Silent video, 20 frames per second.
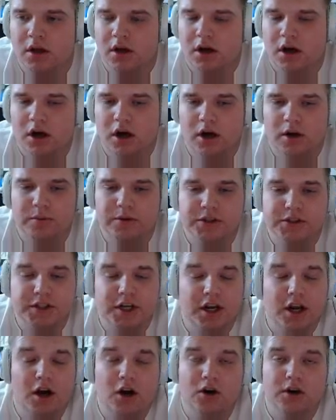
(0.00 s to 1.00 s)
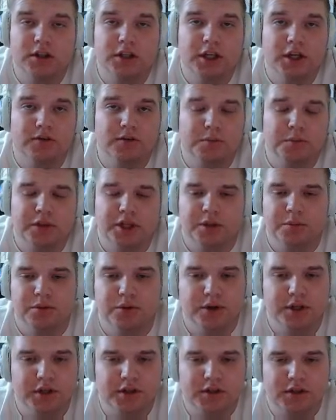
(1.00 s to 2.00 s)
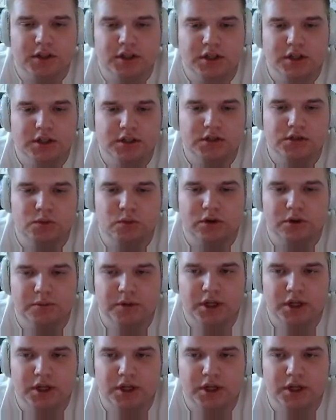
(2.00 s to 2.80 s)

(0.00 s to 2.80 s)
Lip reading: Because I hardly ever play Priest. He's one of my